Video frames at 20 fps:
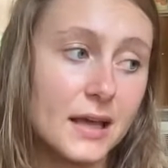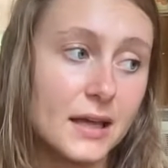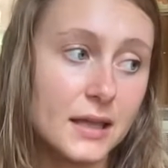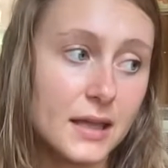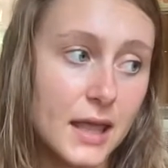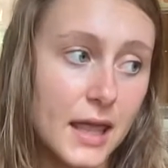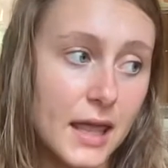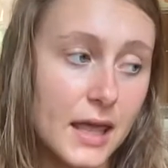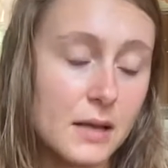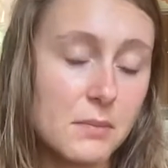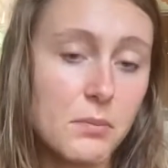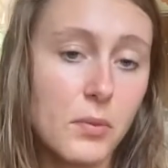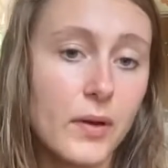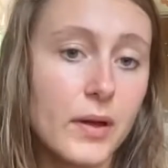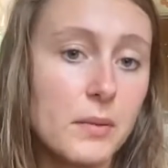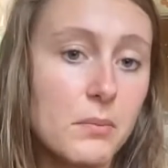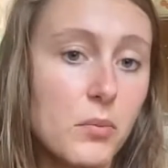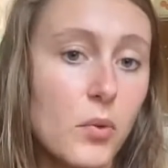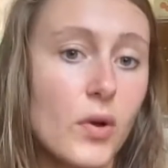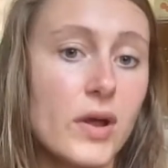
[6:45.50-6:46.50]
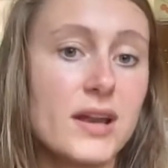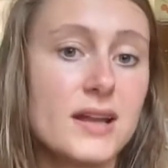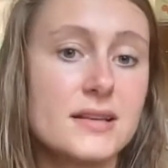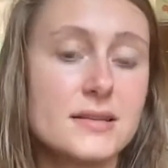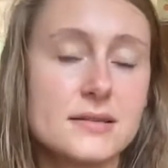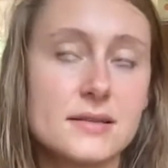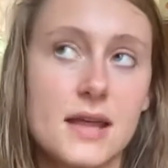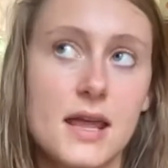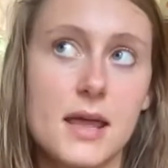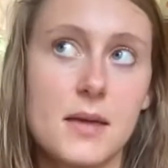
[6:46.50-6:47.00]
can't pinpoint
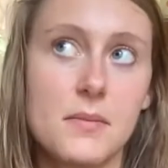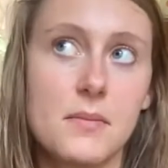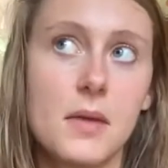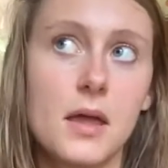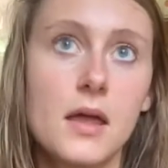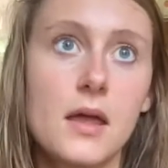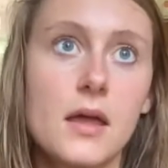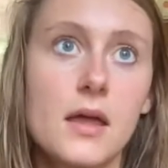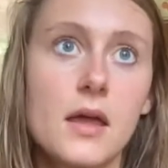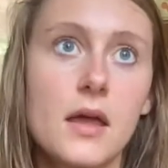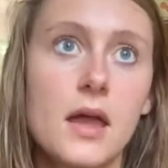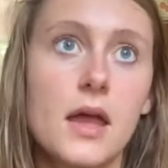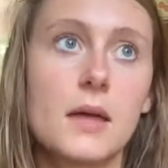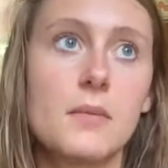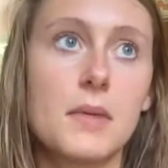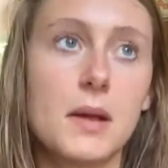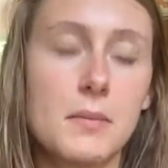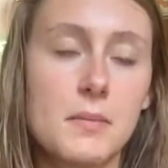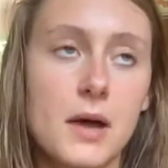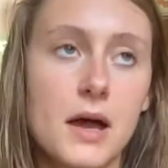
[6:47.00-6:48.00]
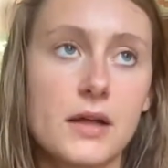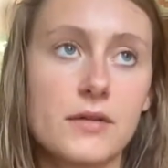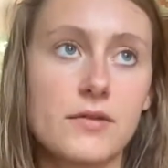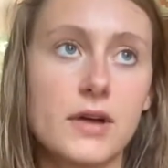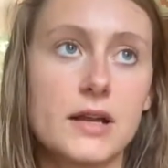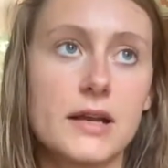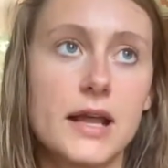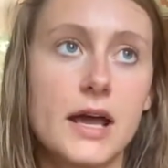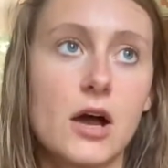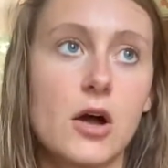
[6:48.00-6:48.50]
his name in my mind
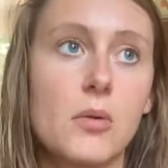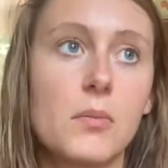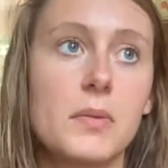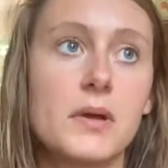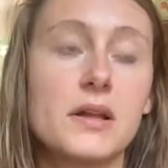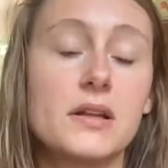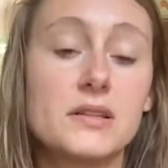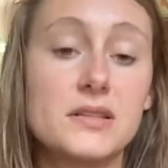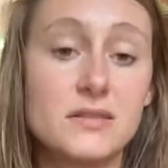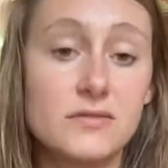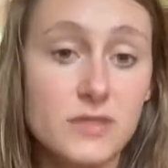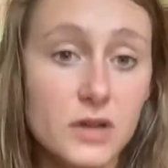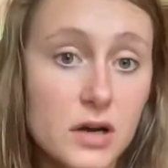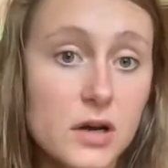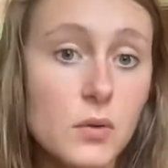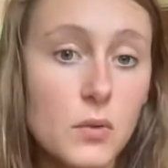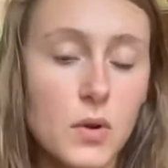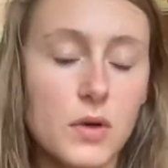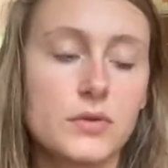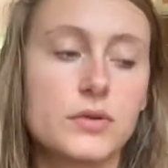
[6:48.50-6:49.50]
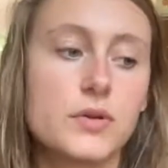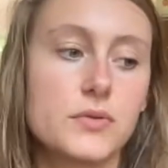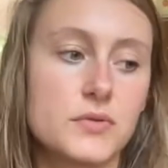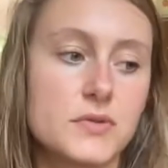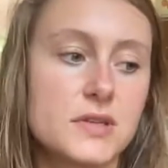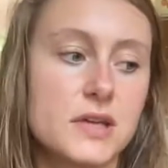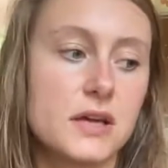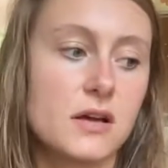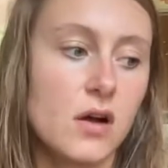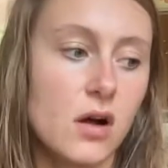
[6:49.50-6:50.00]
right now, but it's a very well-known
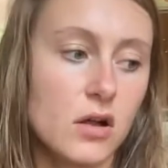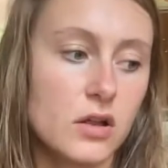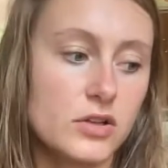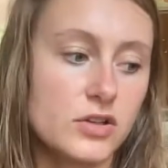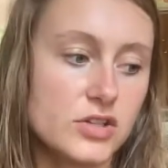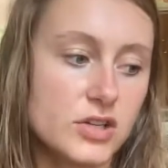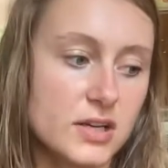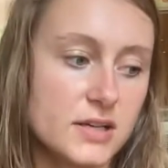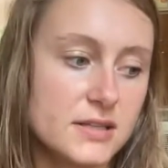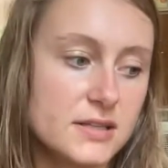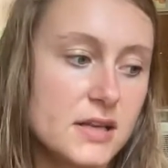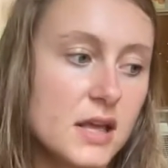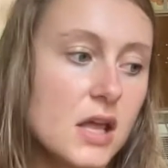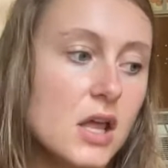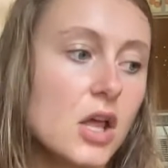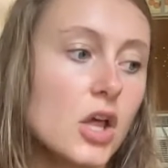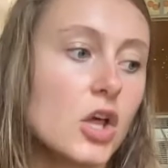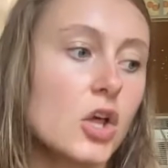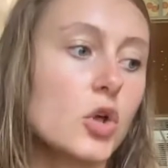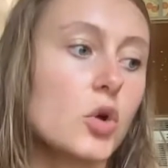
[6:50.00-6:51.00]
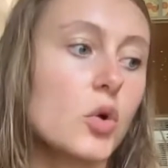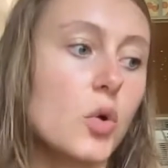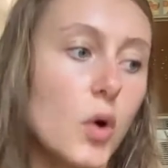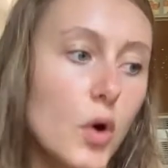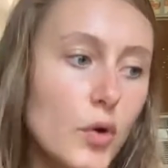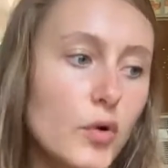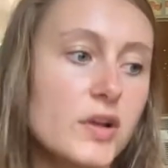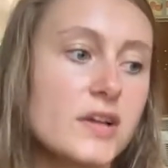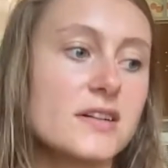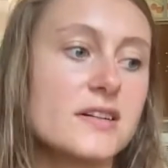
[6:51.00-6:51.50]
psychologist who
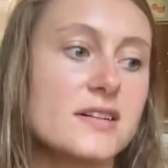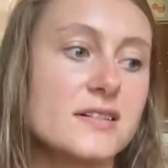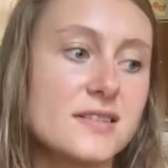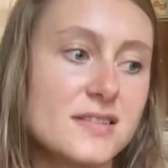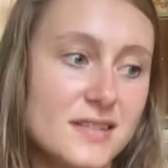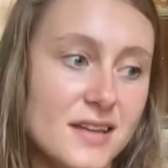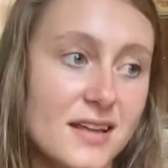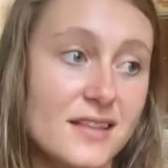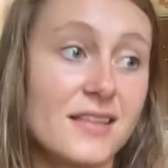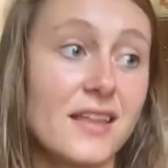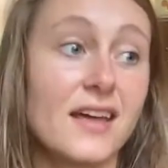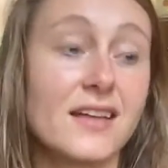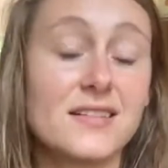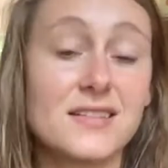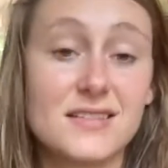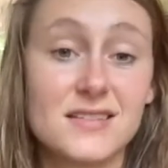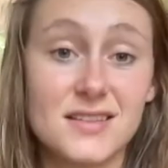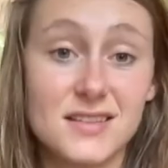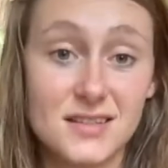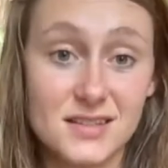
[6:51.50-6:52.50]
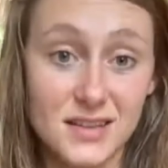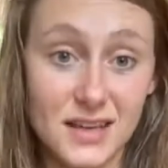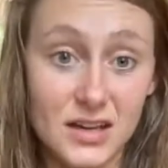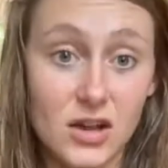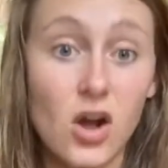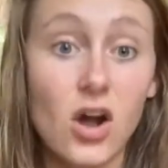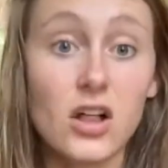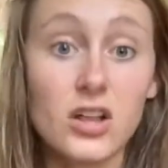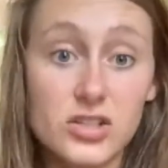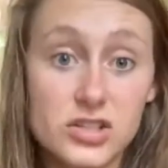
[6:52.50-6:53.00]
quoted and said that the
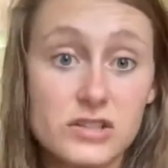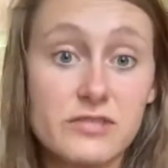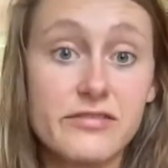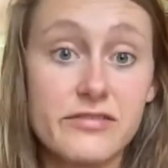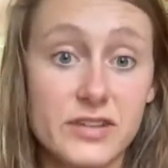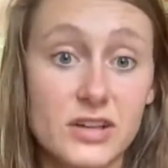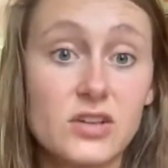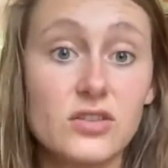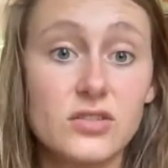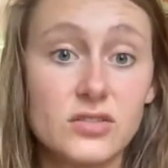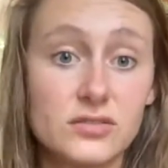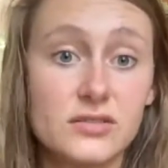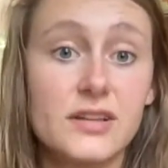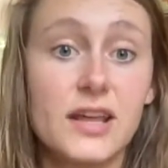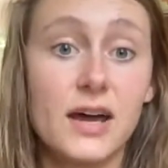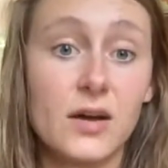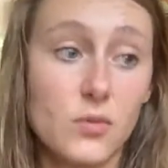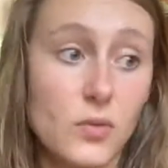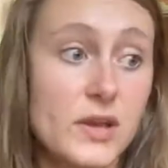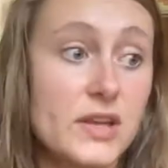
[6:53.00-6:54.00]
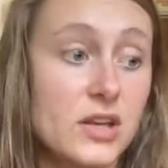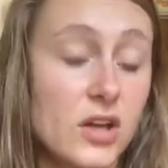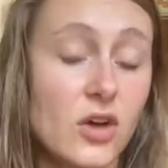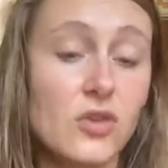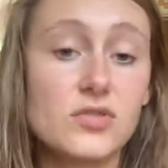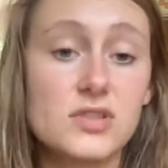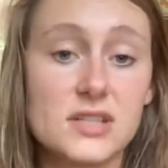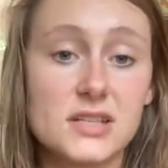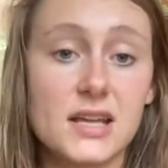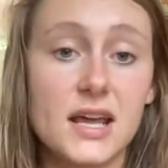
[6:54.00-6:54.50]
psychology field that we know
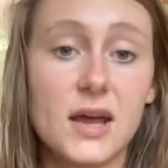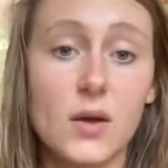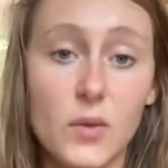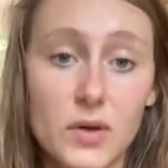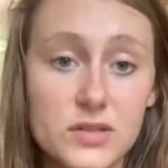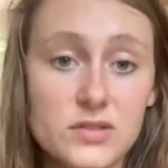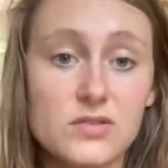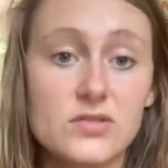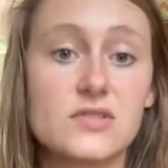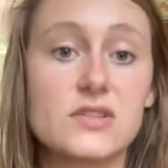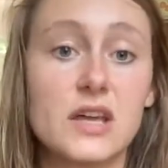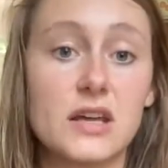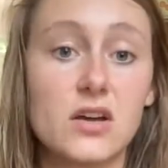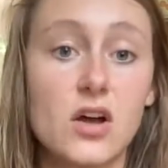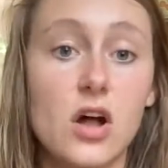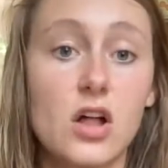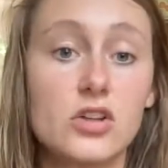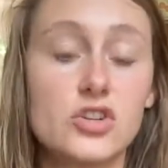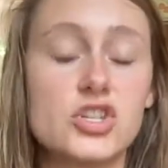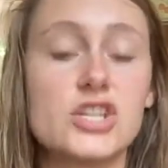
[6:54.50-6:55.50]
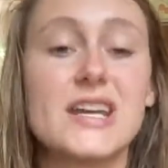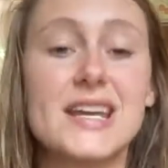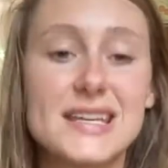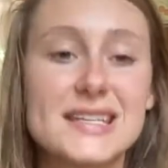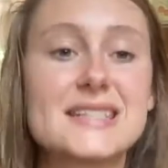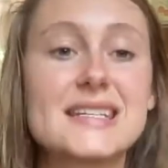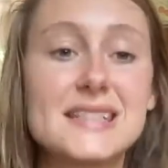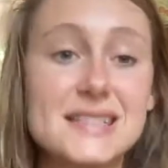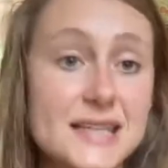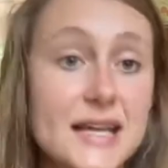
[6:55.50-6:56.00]
today, Western psychology,
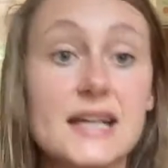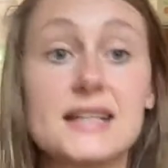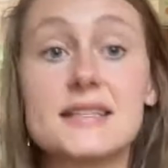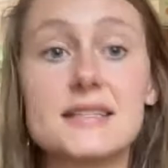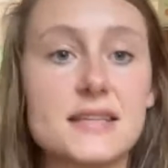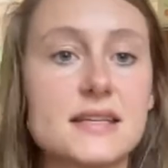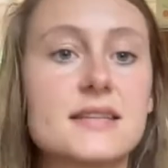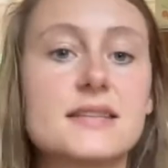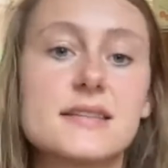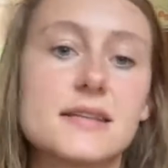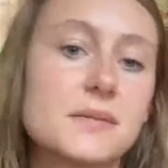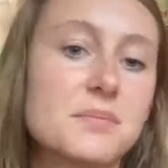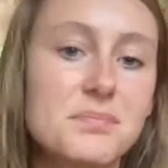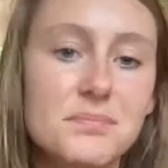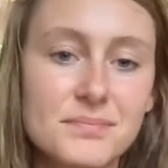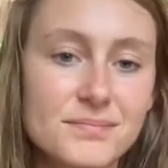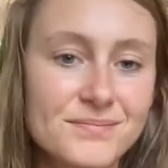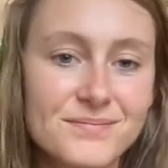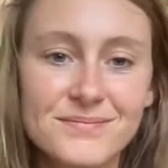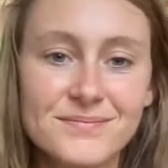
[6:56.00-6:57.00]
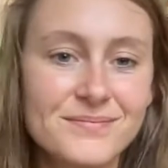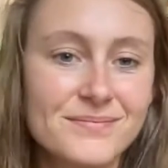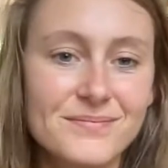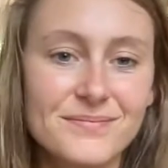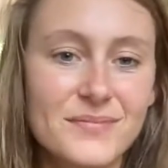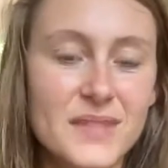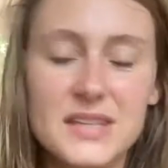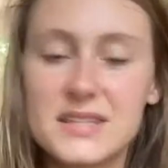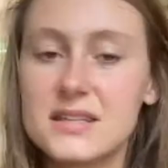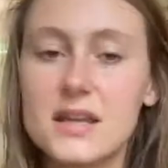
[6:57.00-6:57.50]
is a dead system.
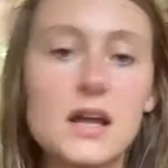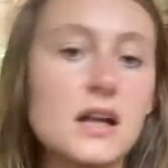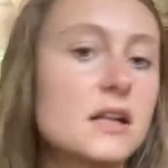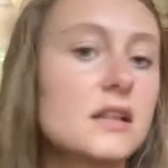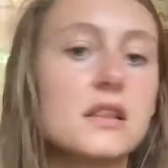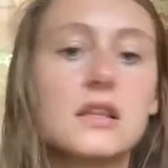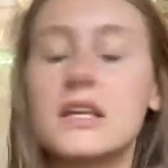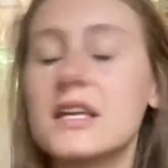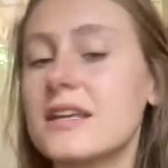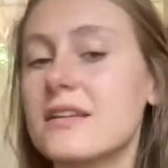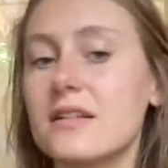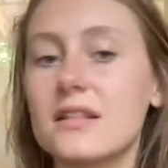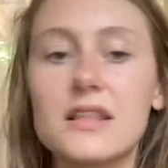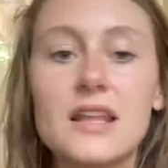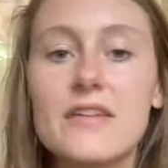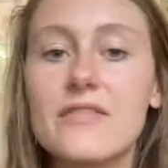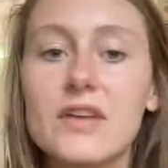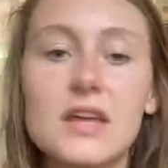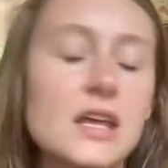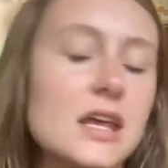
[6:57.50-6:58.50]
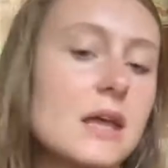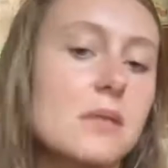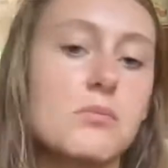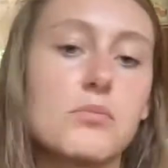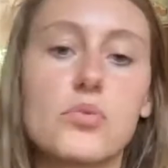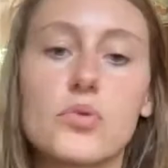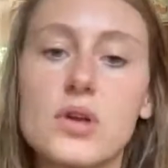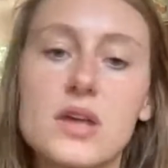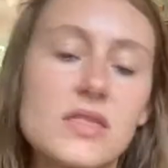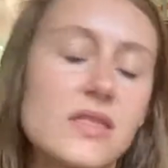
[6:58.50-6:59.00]
It's not a living and
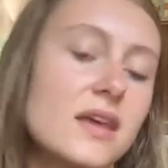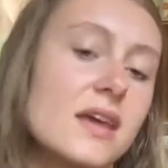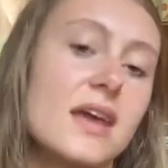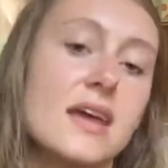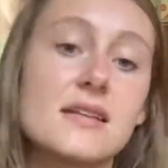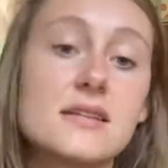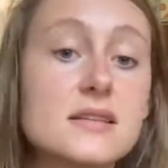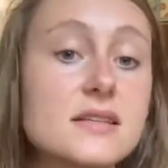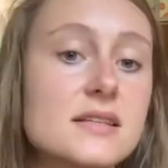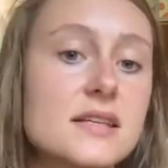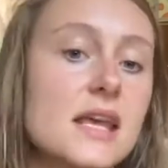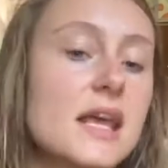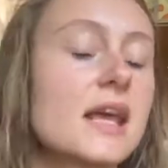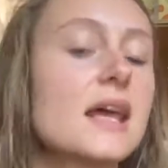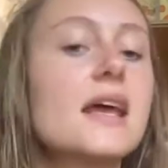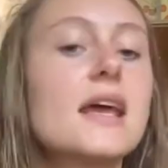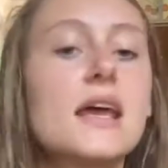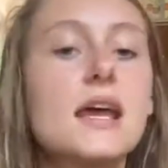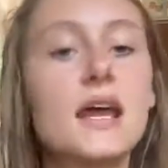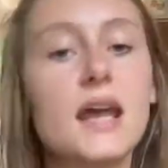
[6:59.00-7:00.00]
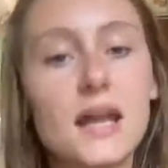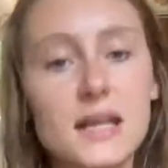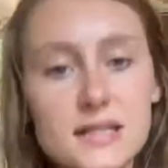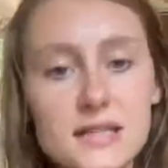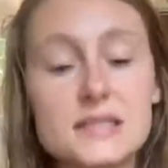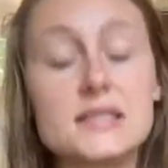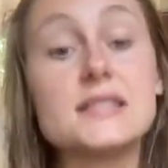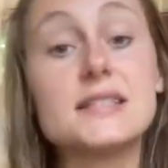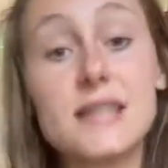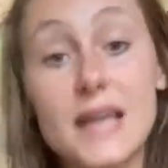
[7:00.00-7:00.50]
breathing entity. It's a
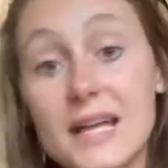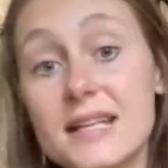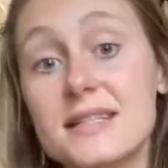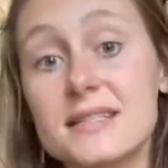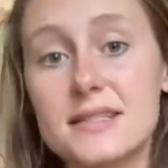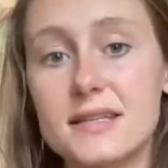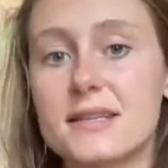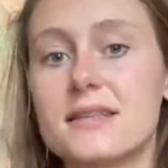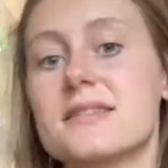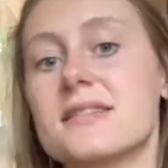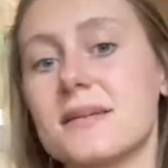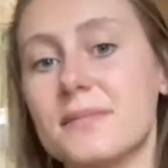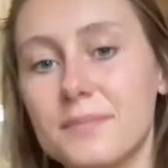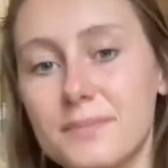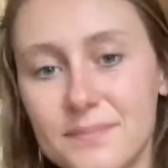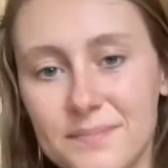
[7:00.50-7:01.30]
dead system.